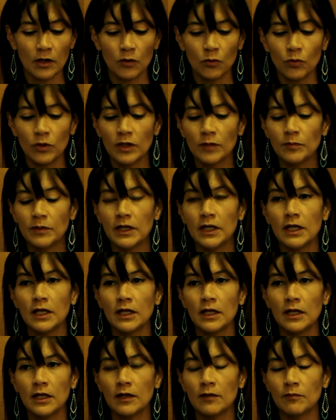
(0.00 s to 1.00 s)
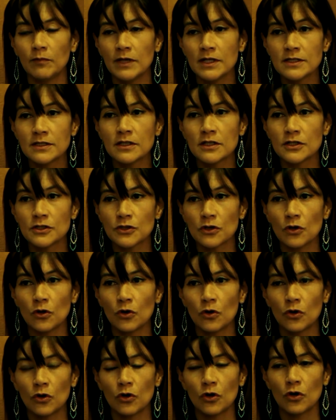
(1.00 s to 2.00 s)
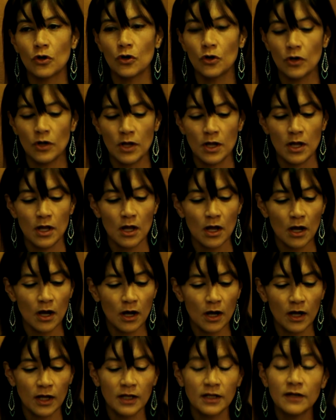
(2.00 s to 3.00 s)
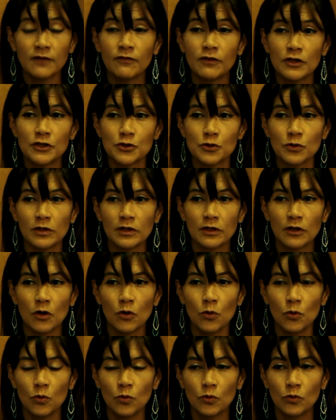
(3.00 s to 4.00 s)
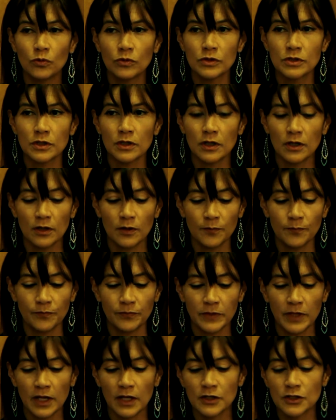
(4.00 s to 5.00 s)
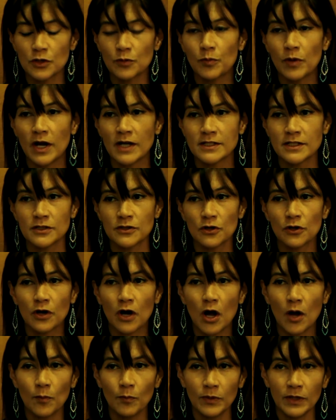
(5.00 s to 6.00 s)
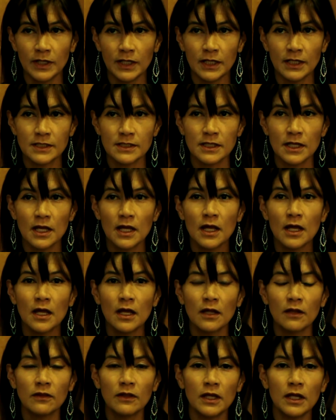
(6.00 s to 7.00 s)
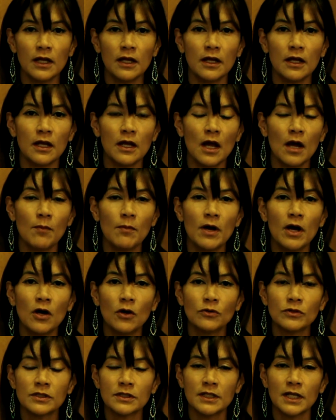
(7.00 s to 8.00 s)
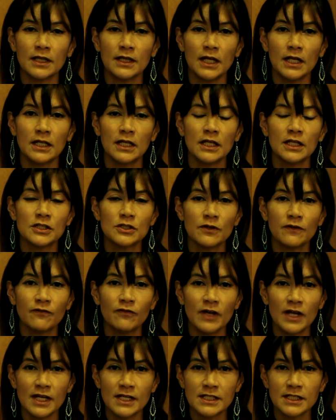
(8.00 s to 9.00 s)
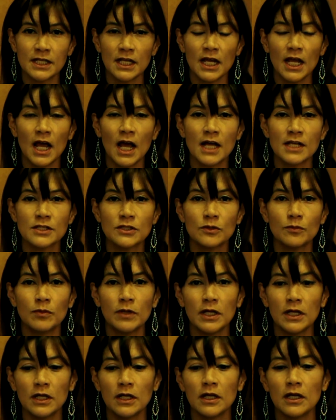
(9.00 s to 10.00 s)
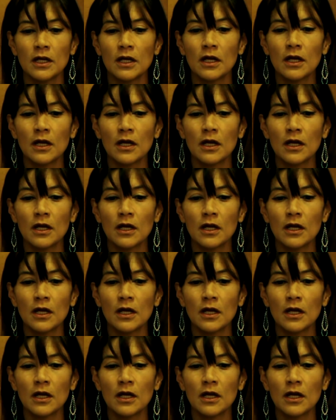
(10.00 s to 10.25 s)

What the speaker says: will be in business or individual-owned enterprises or companies. The amount that they need to invest has to be